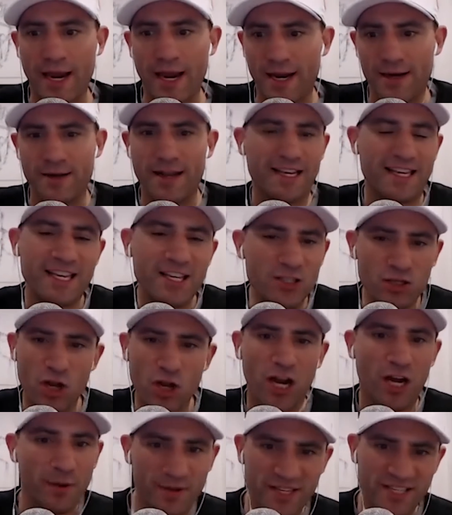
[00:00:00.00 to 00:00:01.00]
And like, he's
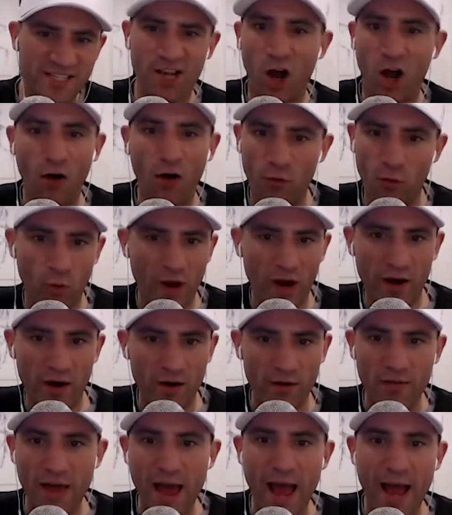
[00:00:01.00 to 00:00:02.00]
got to be
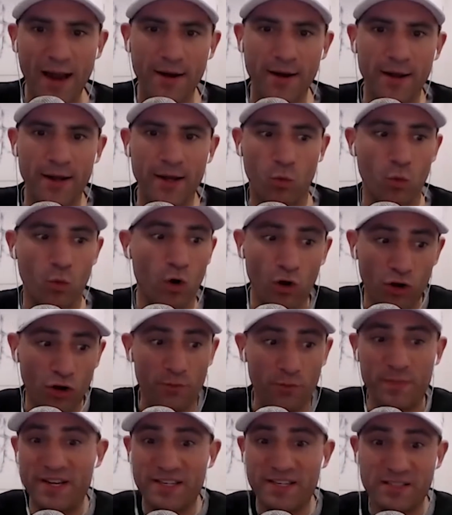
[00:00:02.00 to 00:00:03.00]
self-aware of that. Will
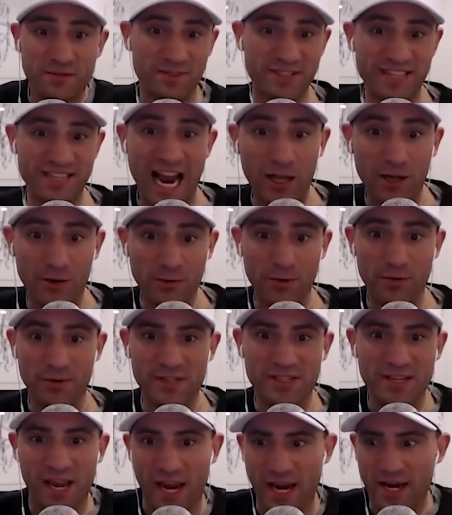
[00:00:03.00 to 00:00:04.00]
there be some salary
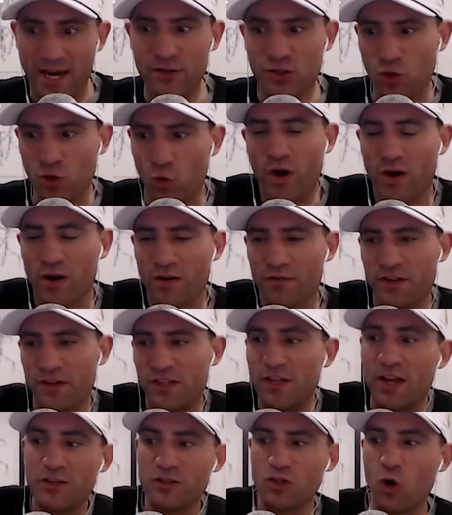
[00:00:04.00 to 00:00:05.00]
retained to where if he
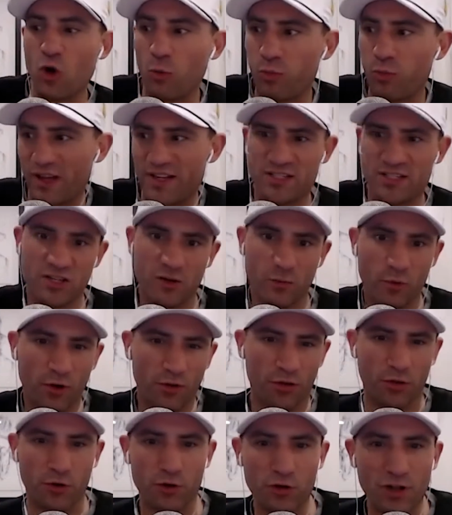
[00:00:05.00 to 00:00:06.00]
does go play somewhere
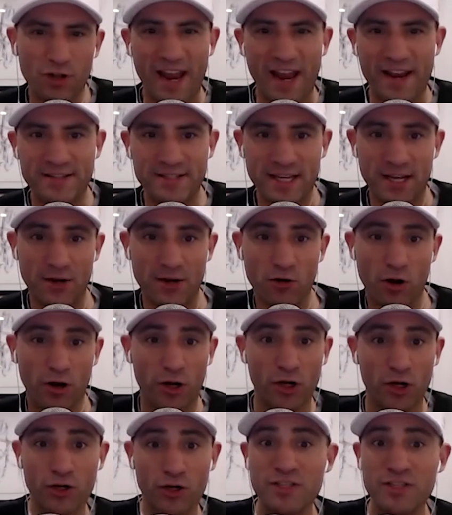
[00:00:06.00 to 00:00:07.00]
third line center on
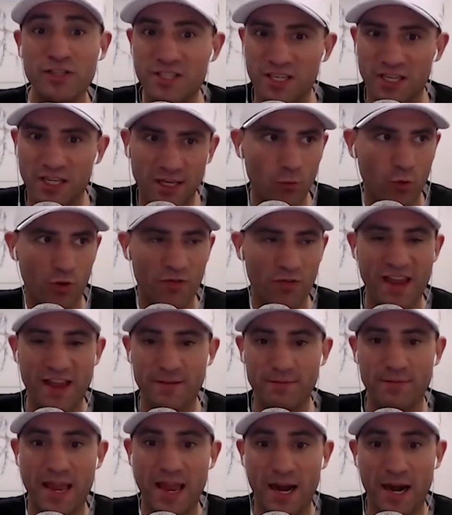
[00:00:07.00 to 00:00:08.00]
a good team where
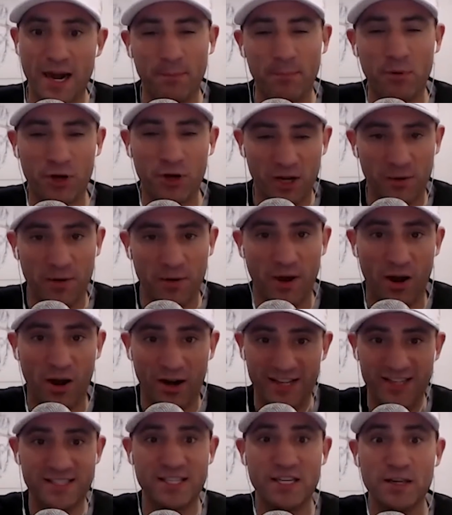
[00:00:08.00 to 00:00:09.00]
they end up putting him
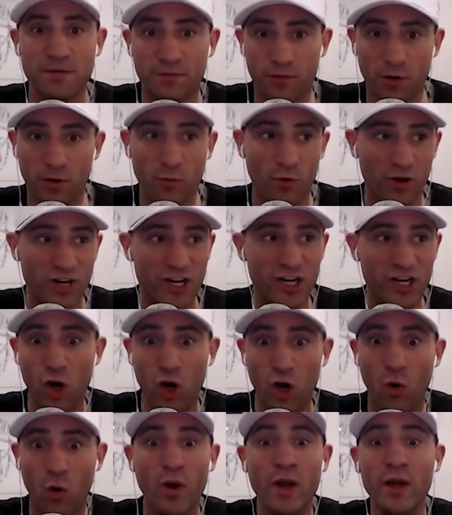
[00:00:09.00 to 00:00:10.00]
on a tee for him where he can
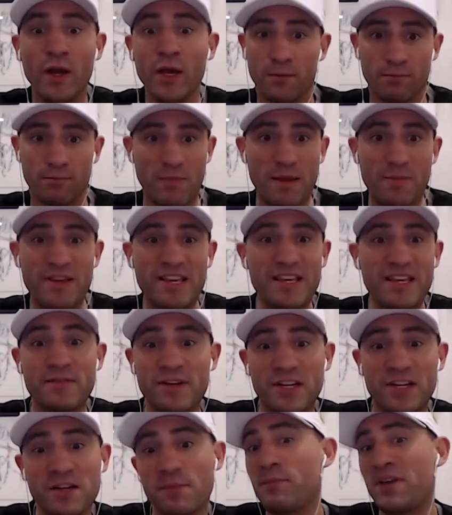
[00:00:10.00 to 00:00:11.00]
go maybe
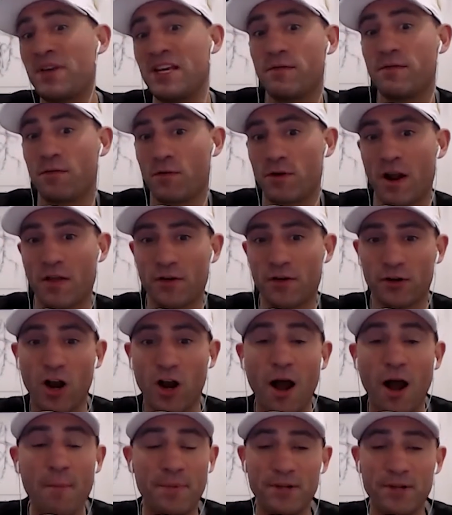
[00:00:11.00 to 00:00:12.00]
even compete for another
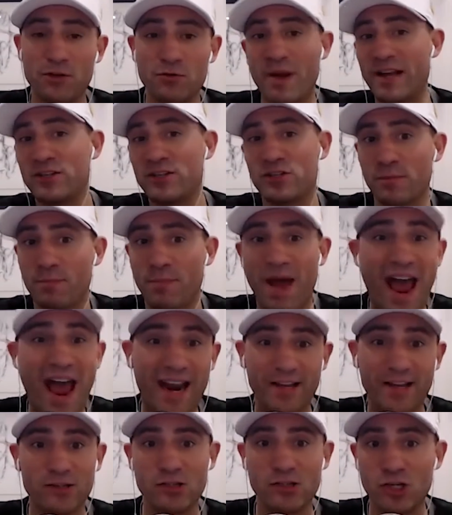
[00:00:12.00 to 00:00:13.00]
cup? And you mentioned
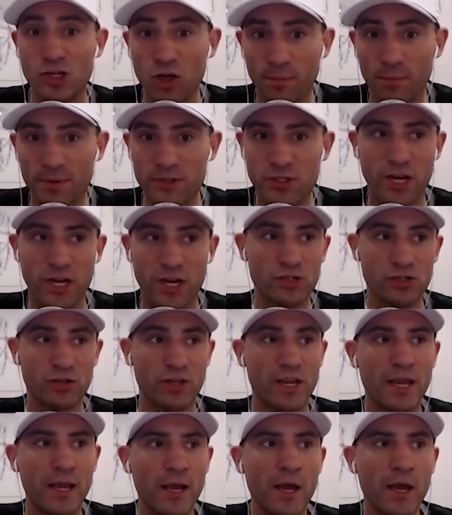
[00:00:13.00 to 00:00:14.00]
package deal
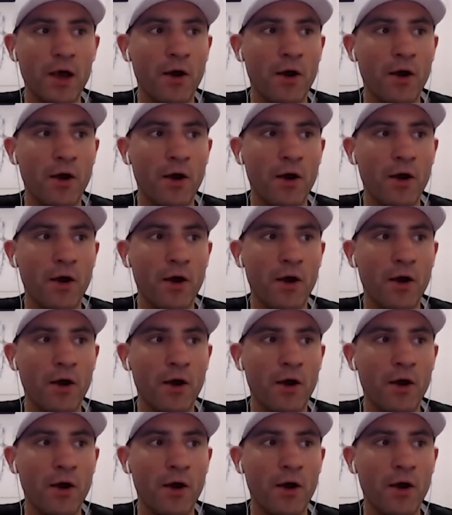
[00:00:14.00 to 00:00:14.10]
potentially.